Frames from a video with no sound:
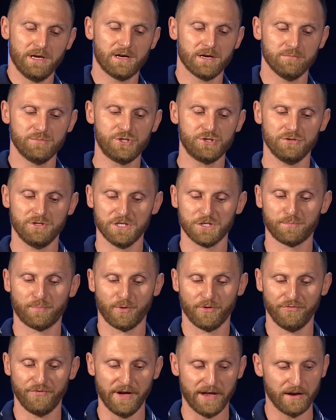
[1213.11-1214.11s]
it comes to this
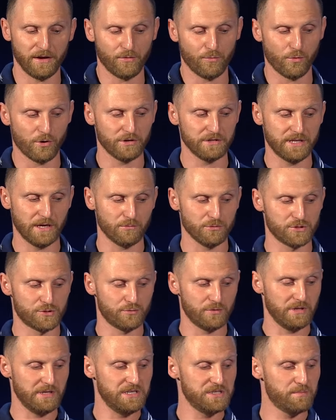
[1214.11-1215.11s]
prophetic word that
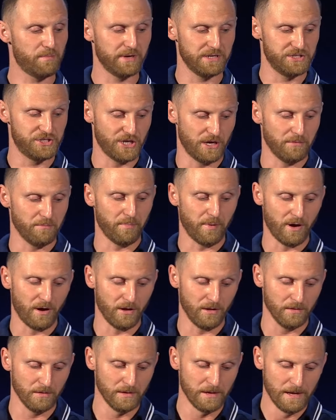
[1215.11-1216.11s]
was released by John
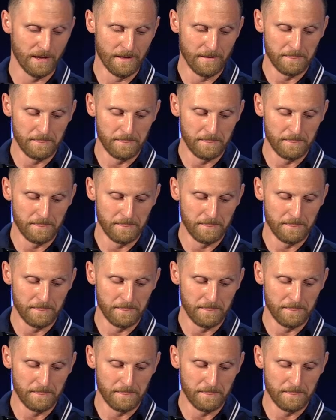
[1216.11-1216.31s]
Paul,